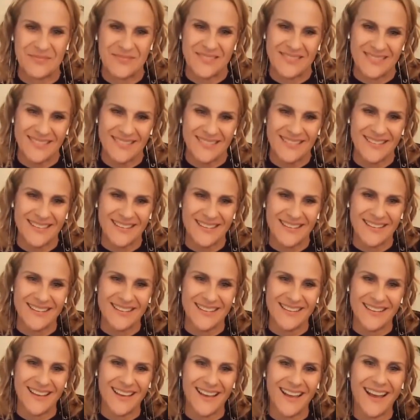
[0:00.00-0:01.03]

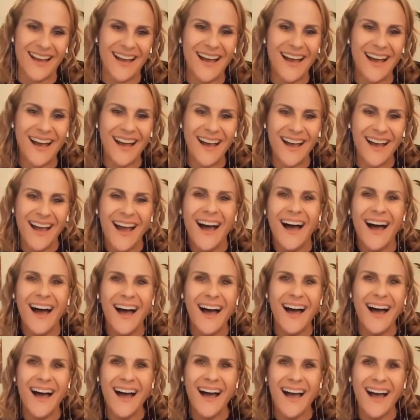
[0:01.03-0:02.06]

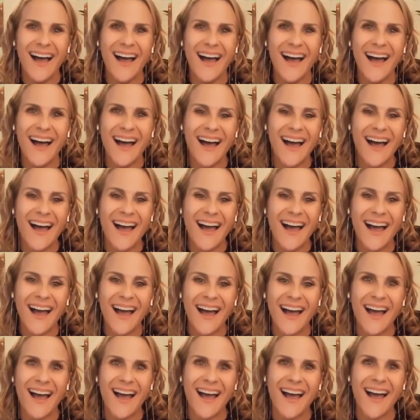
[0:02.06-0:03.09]

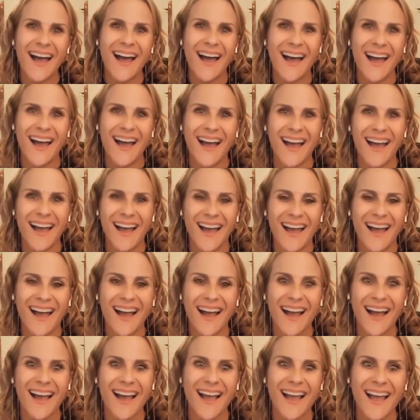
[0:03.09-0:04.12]

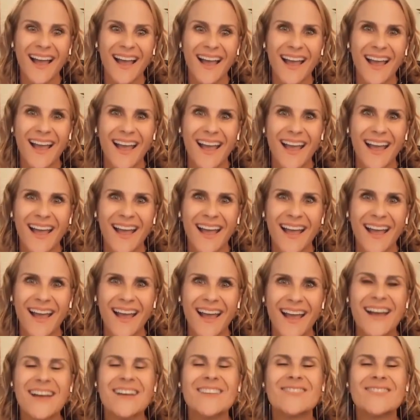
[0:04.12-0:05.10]
(silent)